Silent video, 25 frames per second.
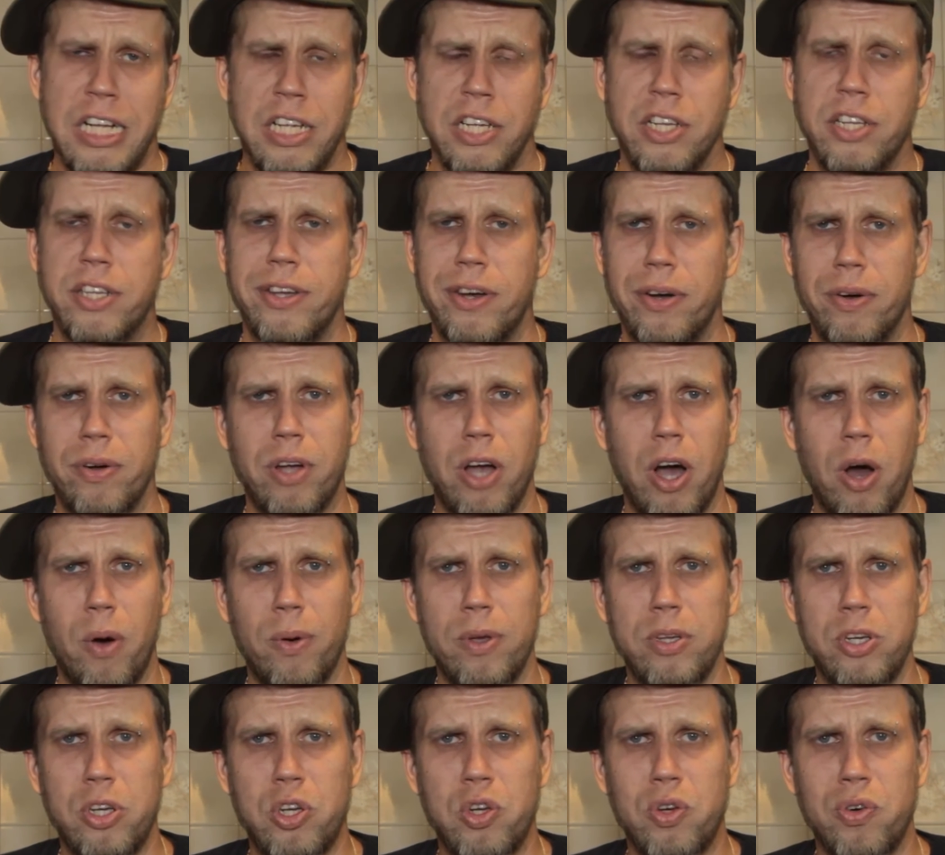Still
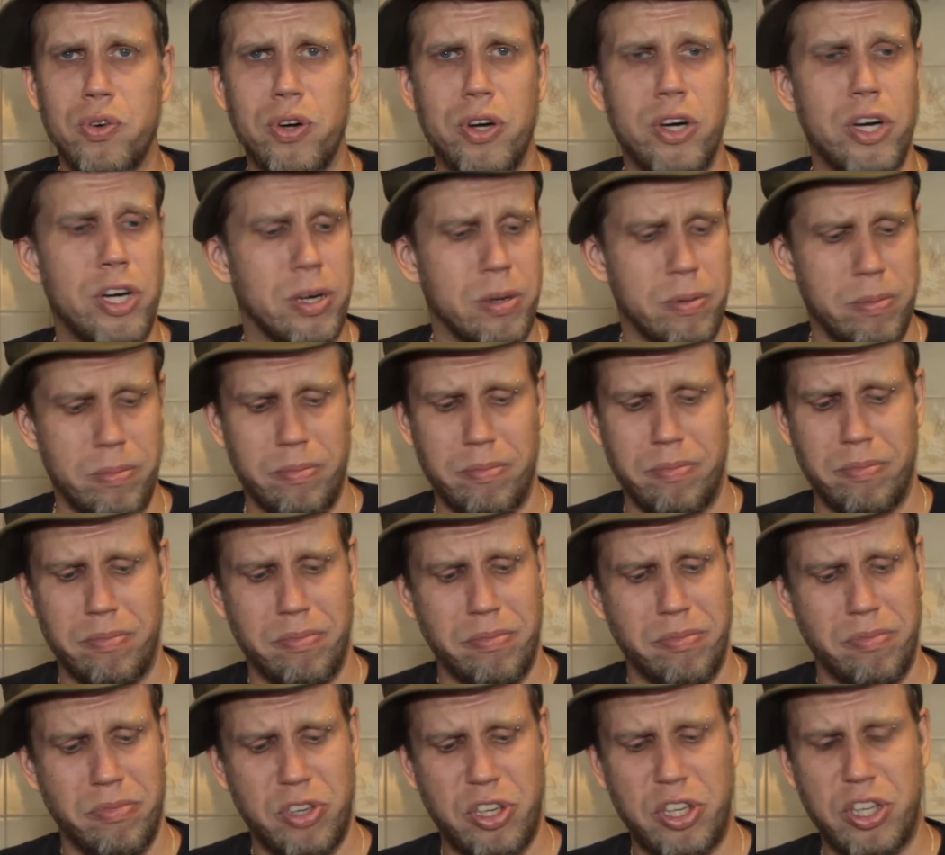going strong.
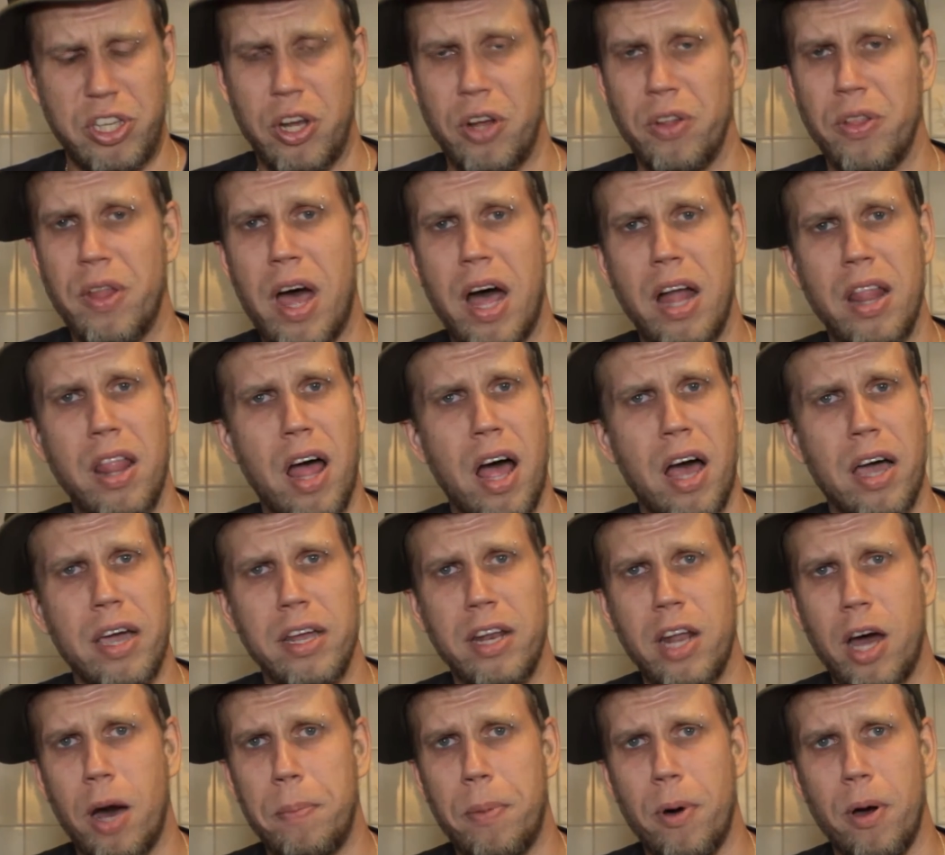Still not
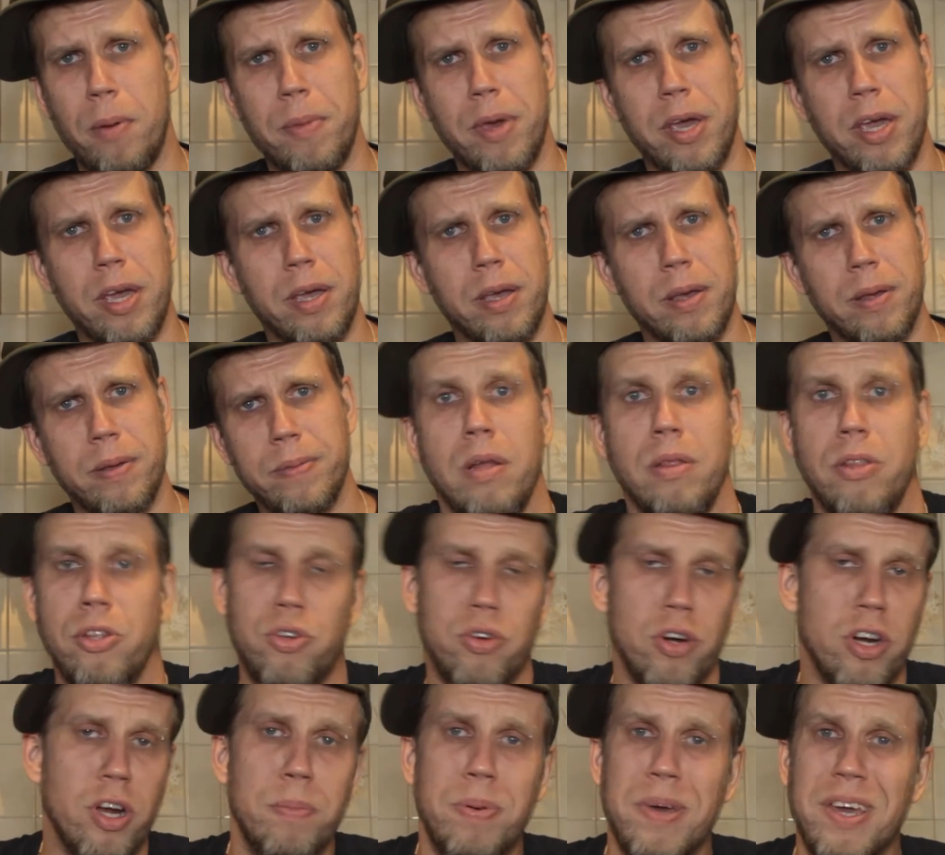locking up on me. The
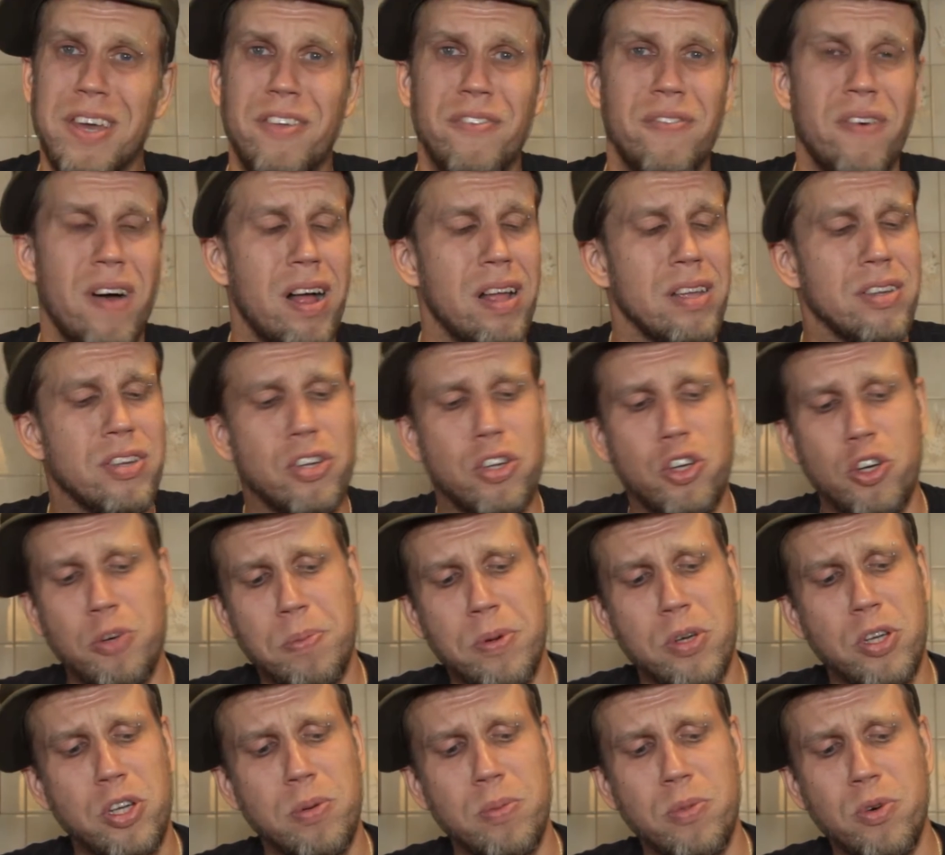trigger piece follows
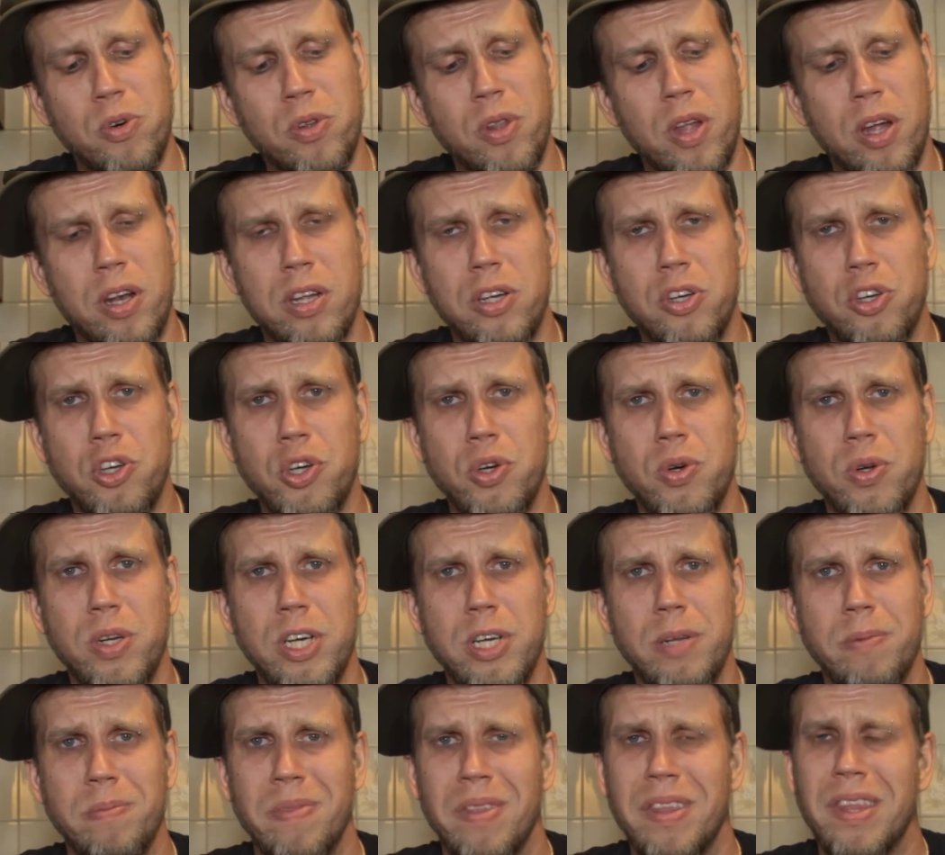super smooth on this
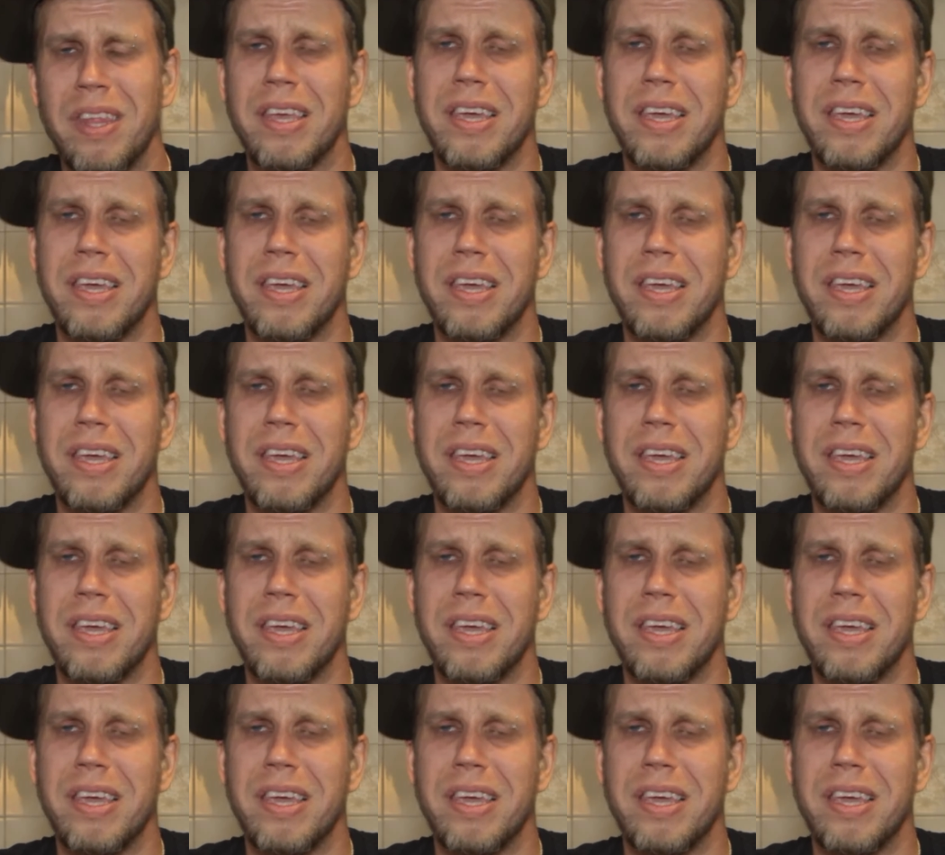unit.